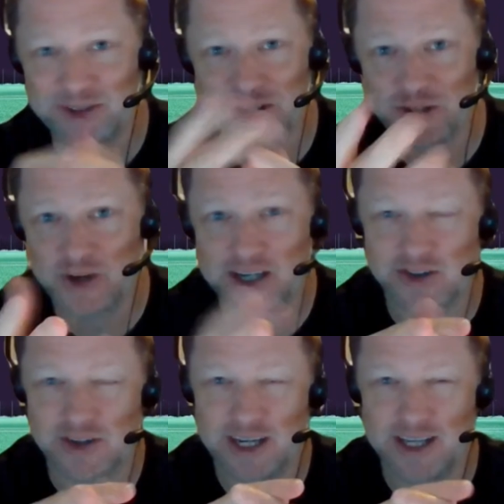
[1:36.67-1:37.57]
and you
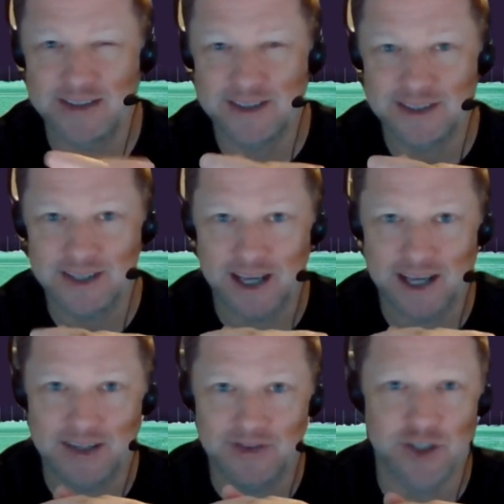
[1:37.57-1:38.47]
guys are
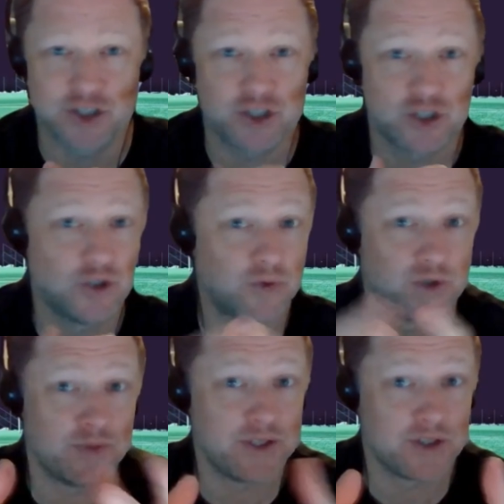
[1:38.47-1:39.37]
NCCAA Division II,
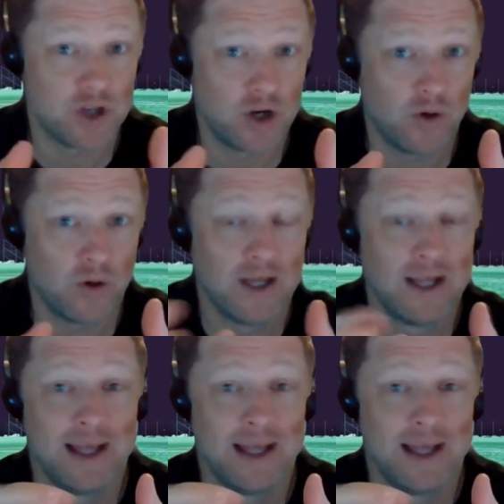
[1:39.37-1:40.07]
which means no